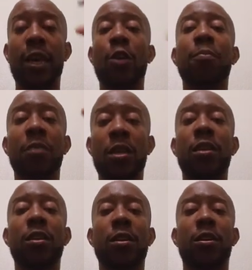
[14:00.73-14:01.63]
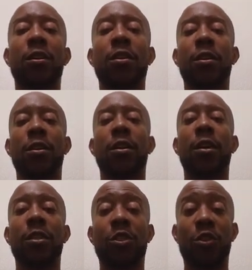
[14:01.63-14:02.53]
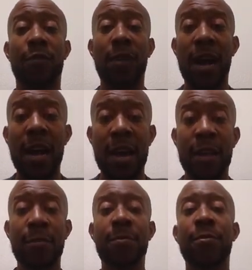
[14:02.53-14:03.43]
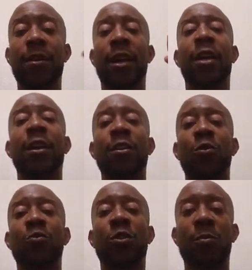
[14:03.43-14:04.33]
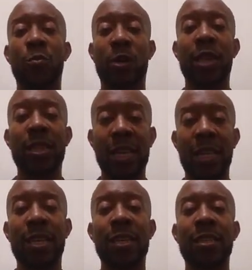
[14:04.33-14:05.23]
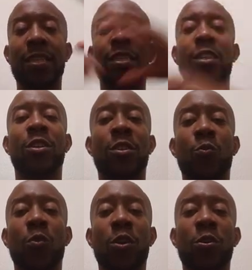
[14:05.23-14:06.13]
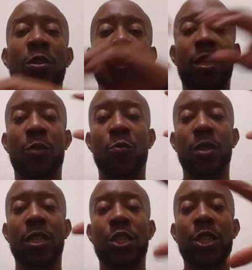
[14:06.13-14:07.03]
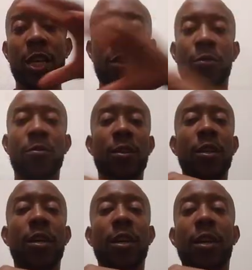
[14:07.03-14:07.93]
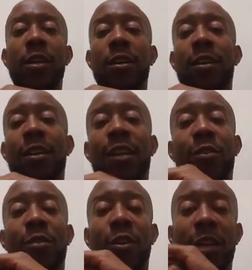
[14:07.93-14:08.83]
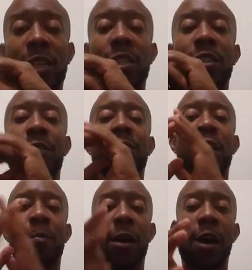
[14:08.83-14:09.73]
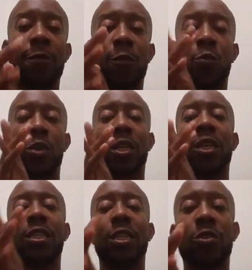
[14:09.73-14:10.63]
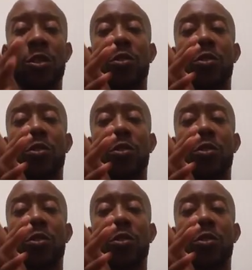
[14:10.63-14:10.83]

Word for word: help me survive and do some great things here in the world and with this channel. You know, donations are very powerful. I want to continue